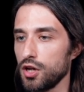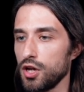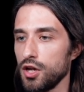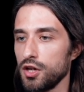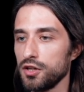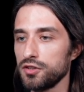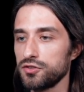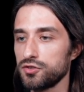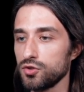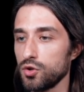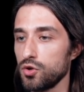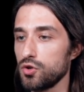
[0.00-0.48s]

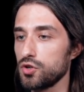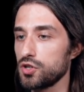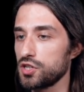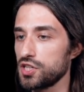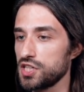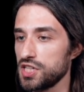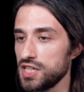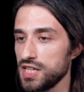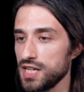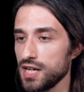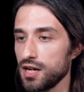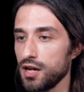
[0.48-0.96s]
So
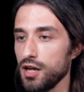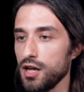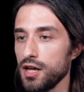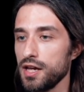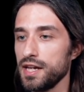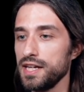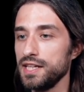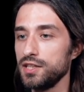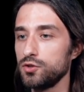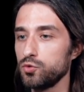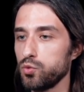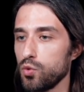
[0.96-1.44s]
here
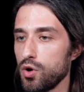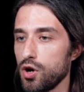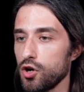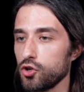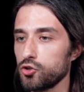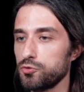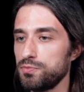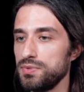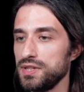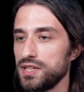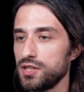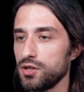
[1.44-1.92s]
it works
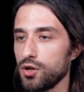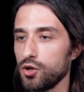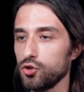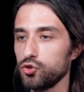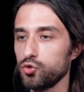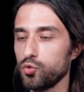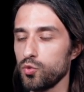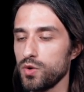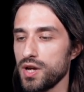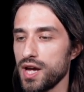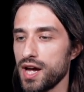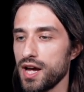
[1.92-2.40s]
because
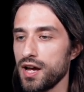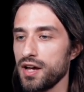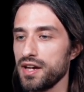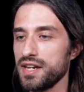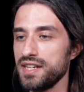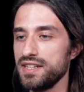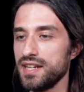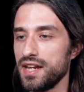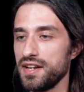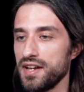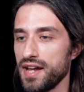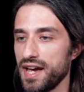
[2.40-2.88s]
we are
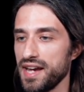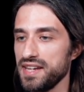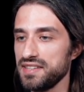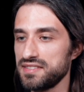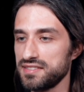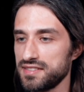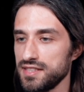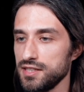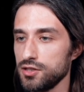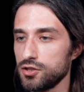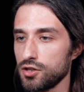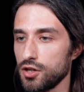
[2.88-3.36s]
in an
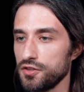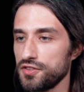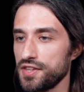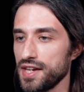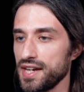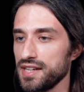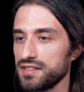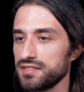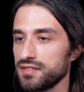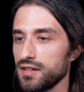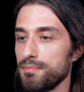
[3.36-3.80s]
async context.